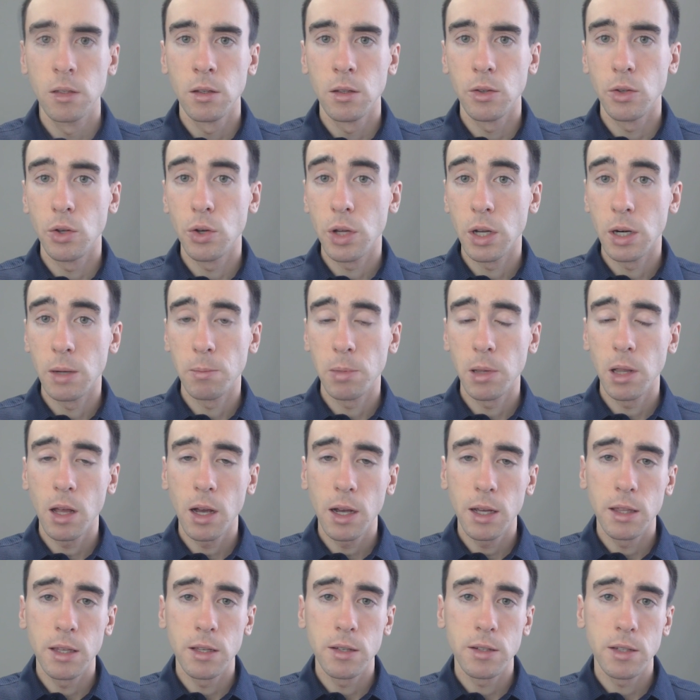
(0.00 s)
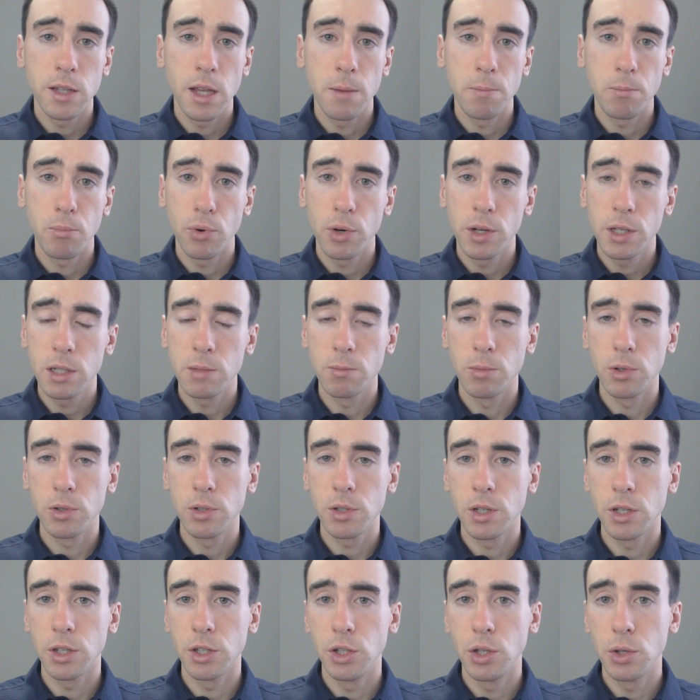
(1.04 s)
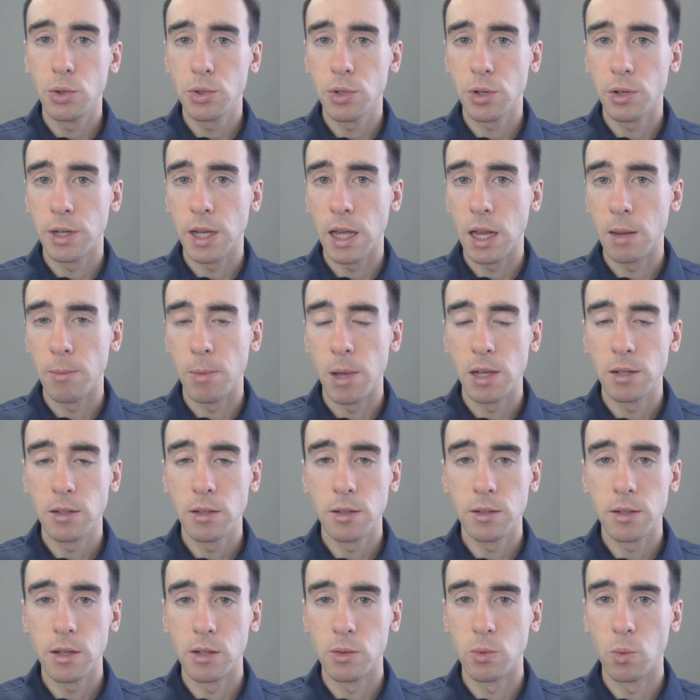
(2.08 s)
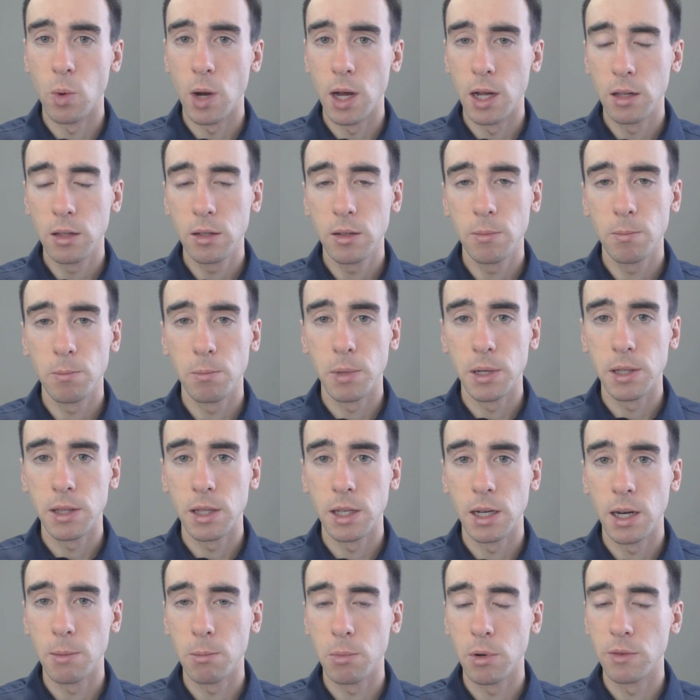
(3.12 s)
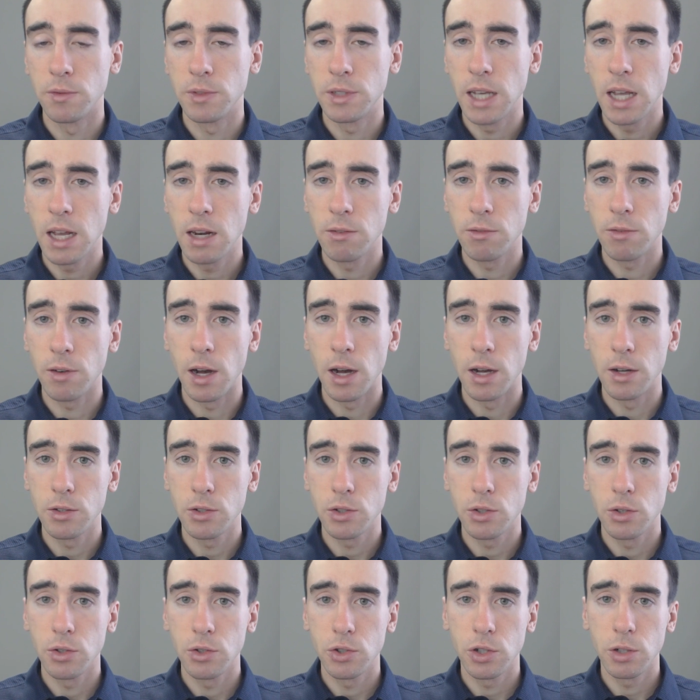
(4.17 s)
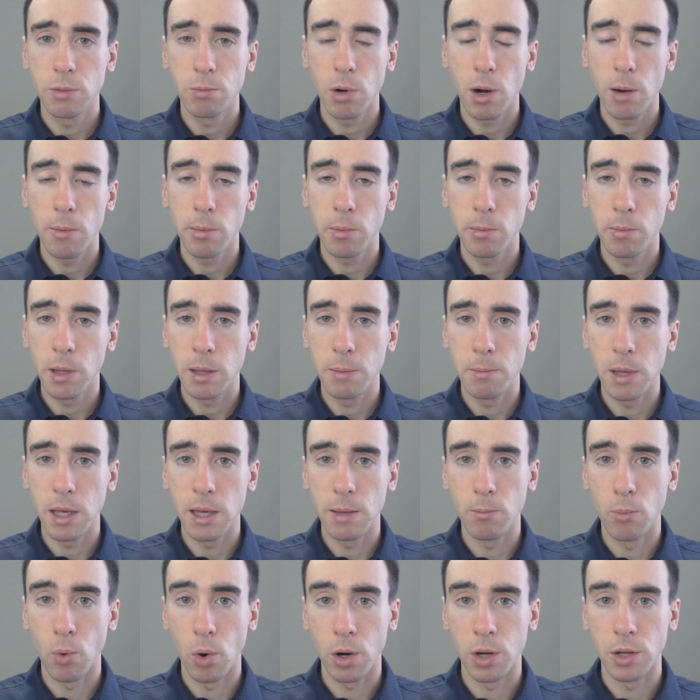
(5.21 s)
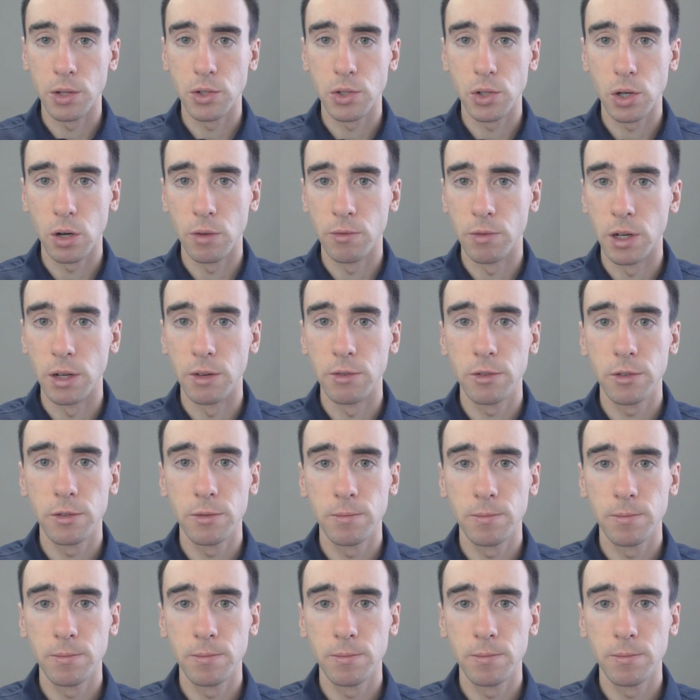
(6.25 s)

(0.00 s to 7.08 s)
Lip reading: You can apply these same principles to user databases as well, but the number of data files should probably be more conservative.